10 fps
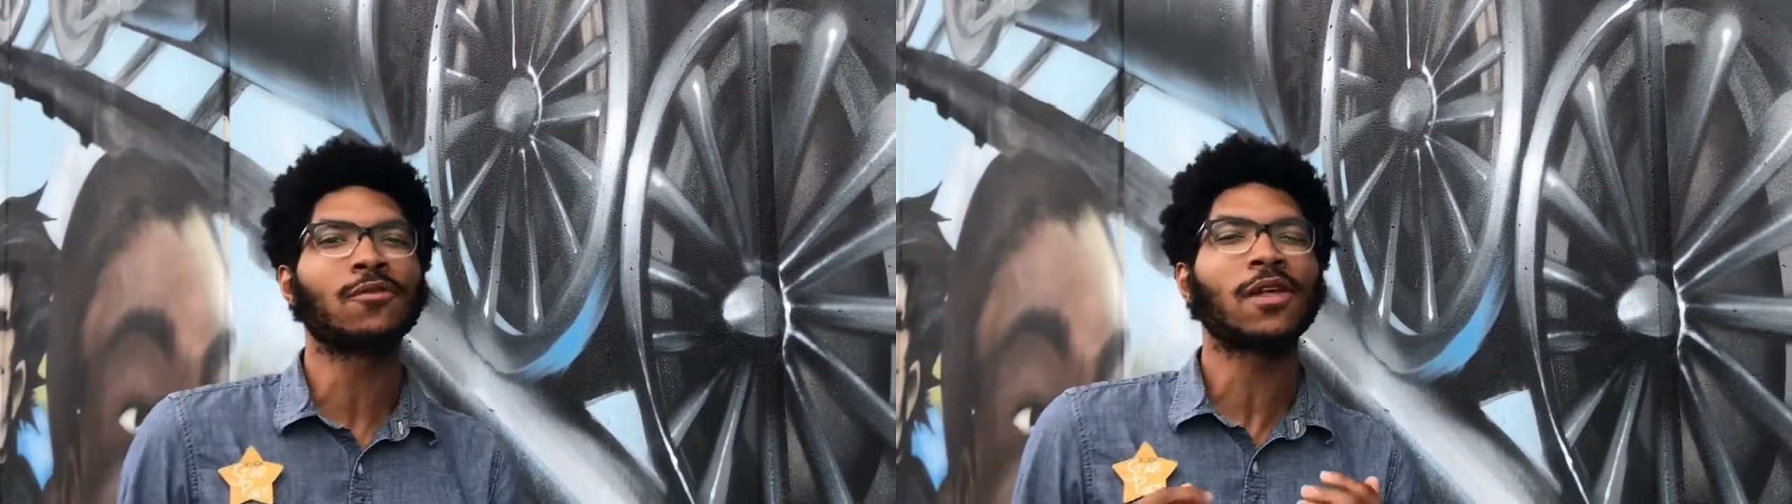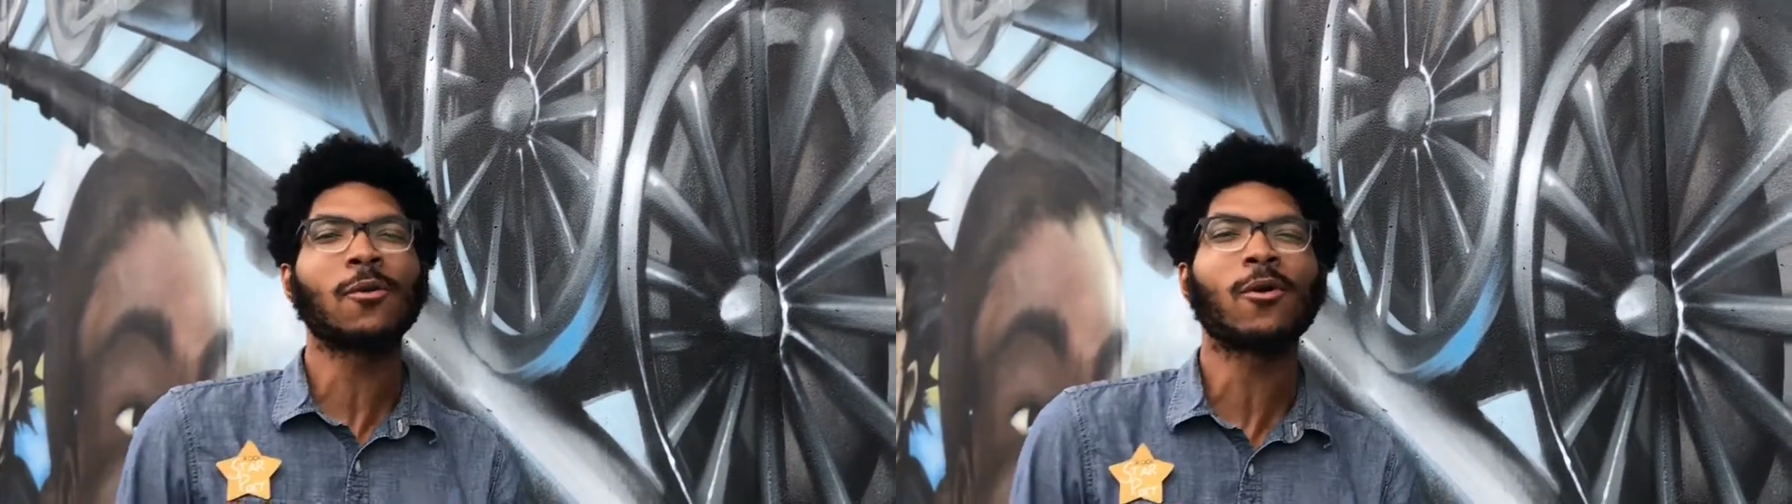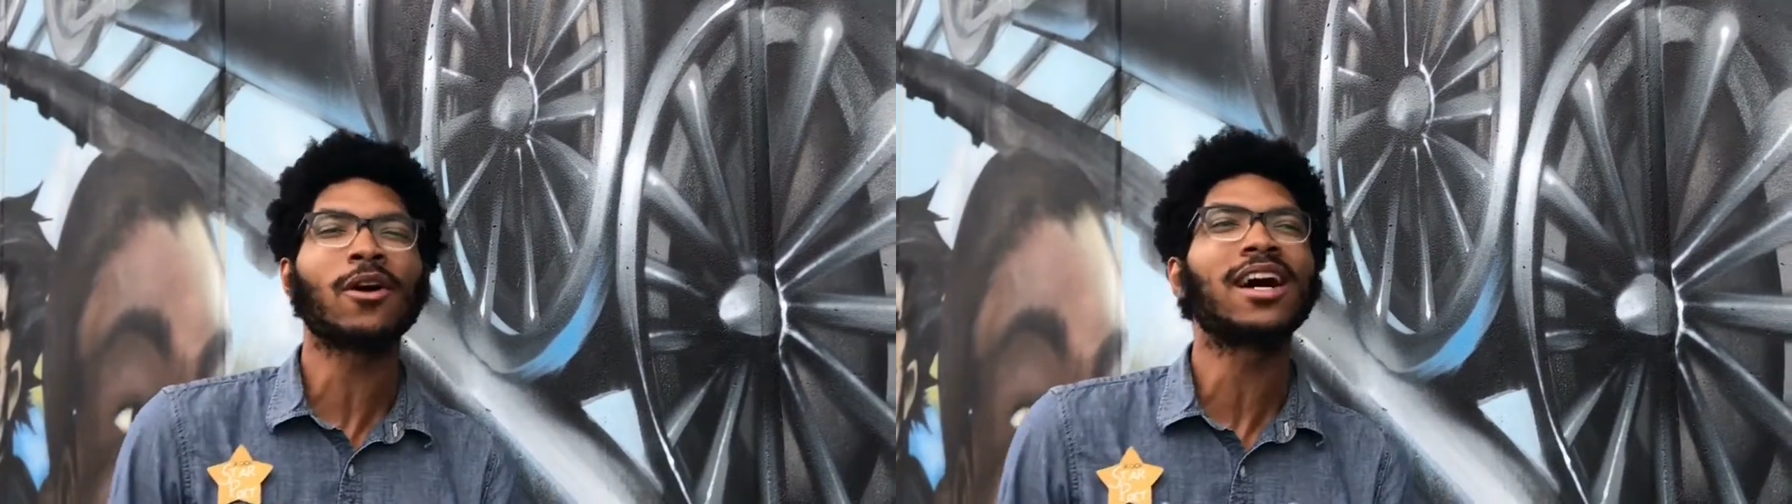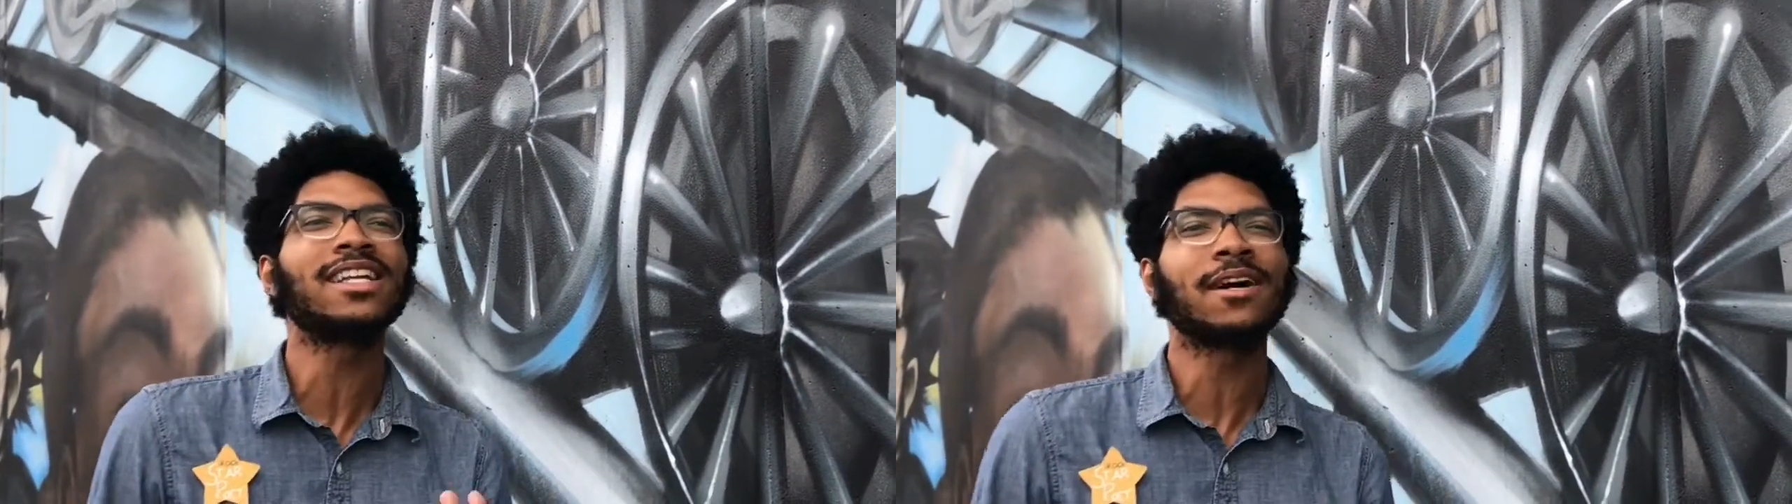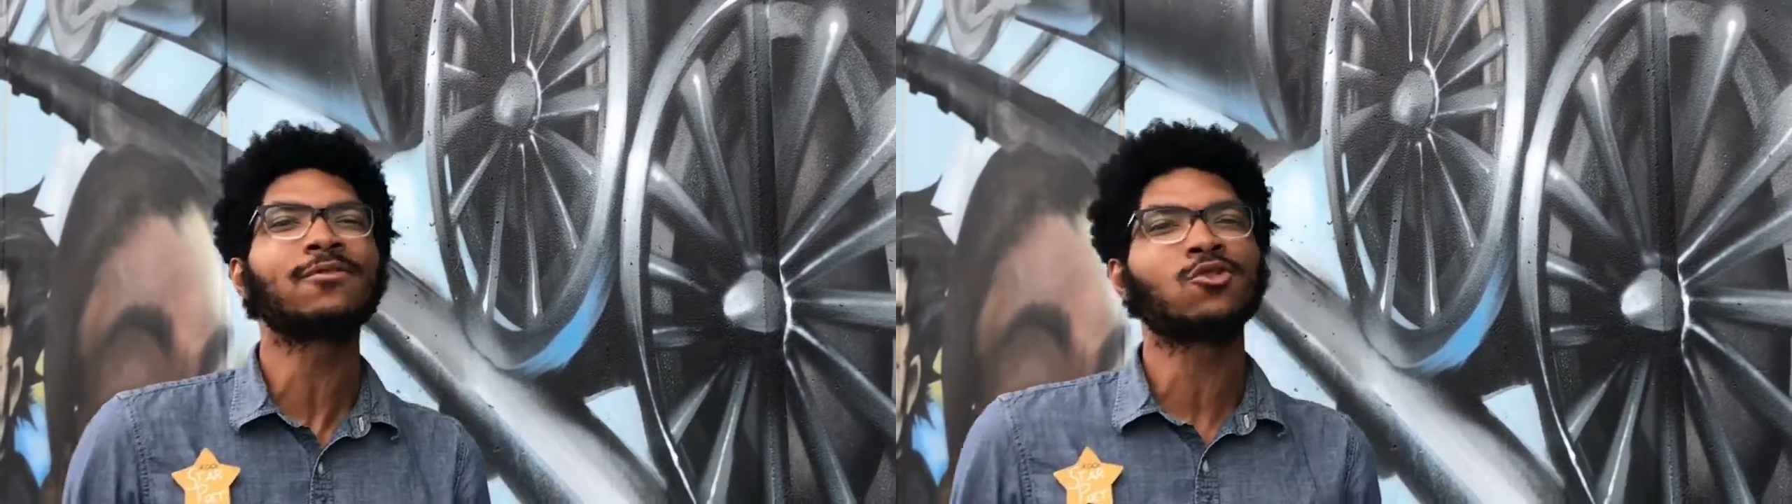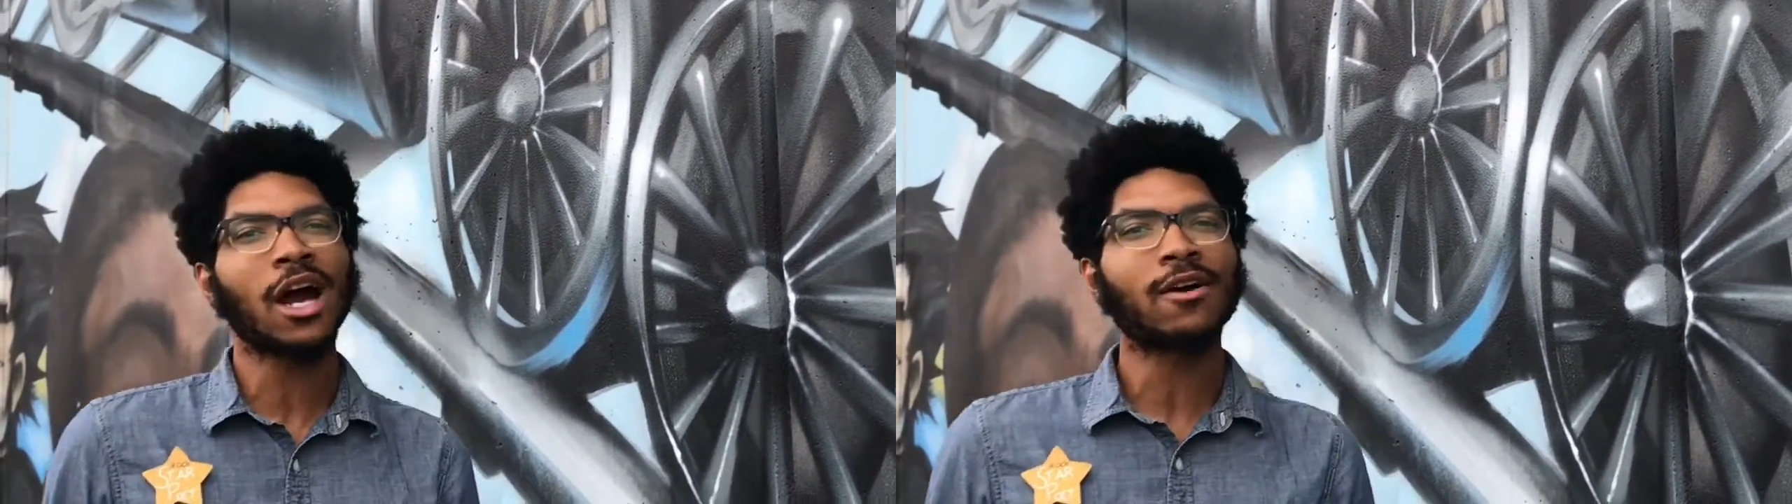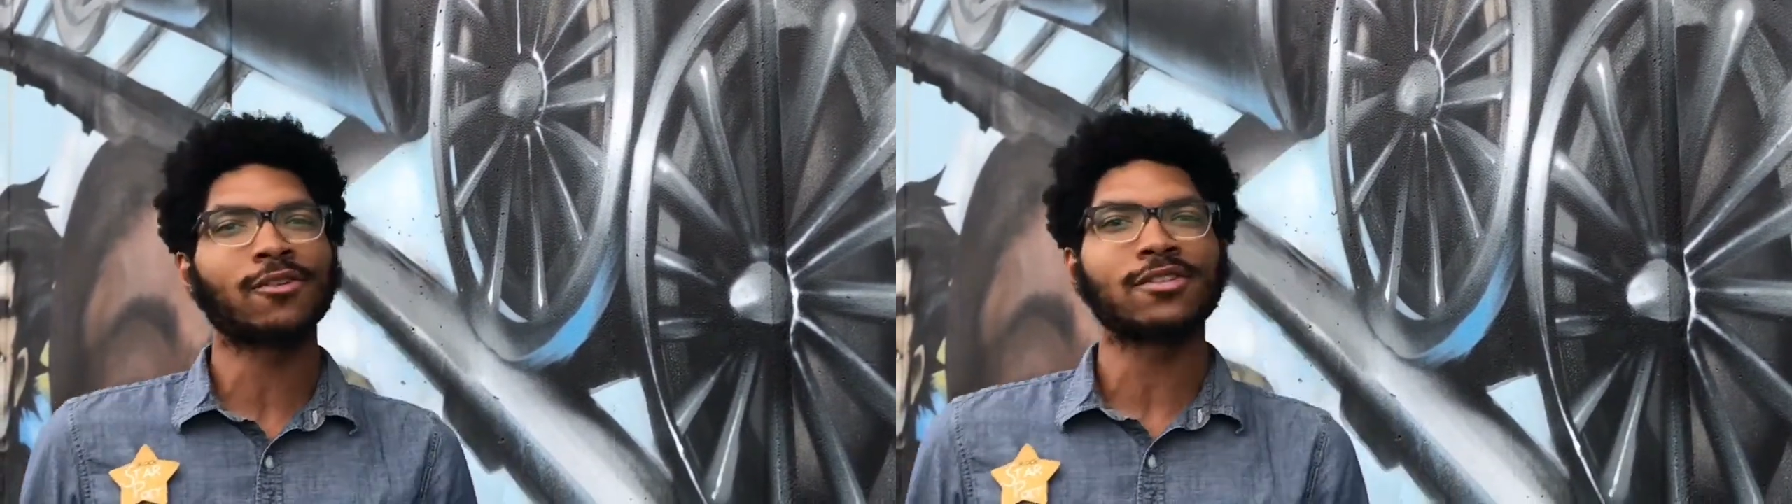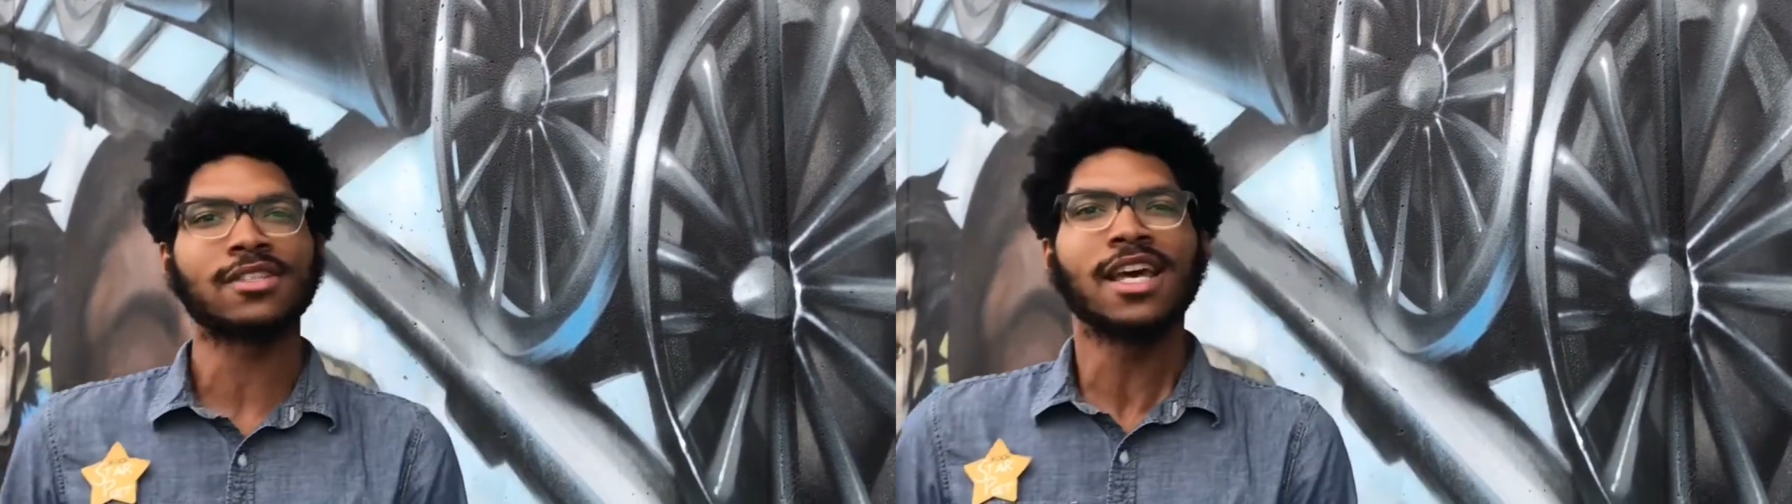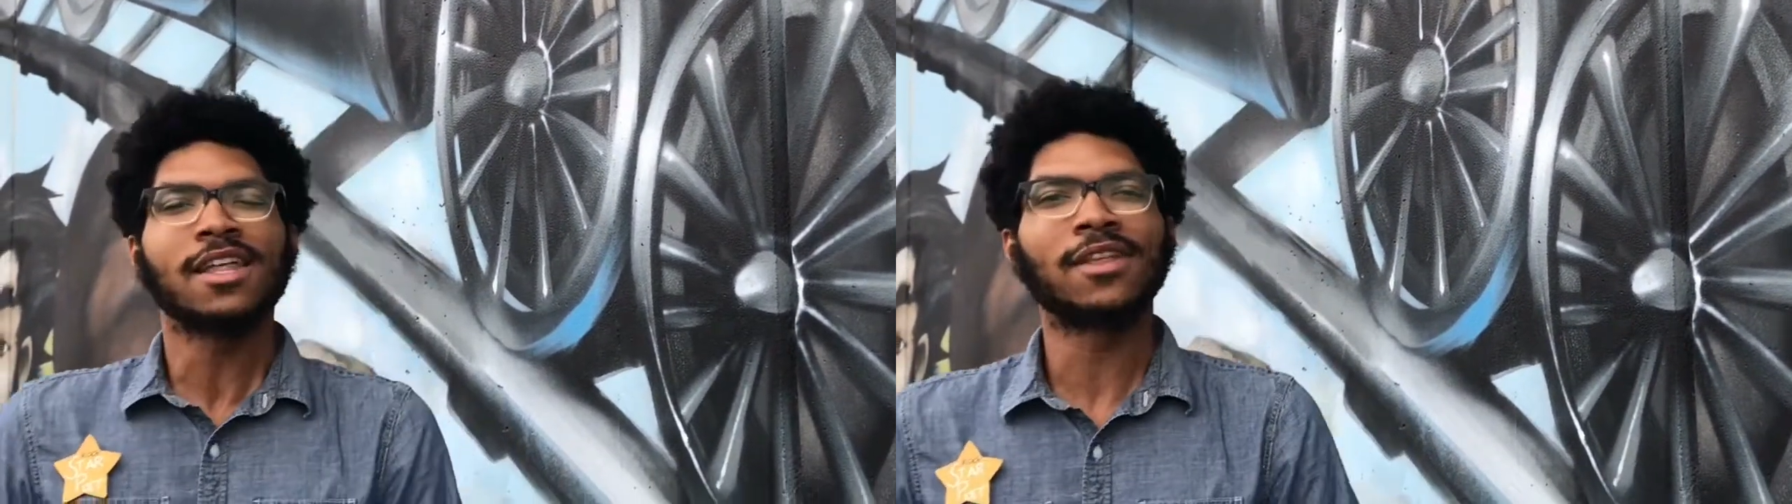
If there were enough drivers,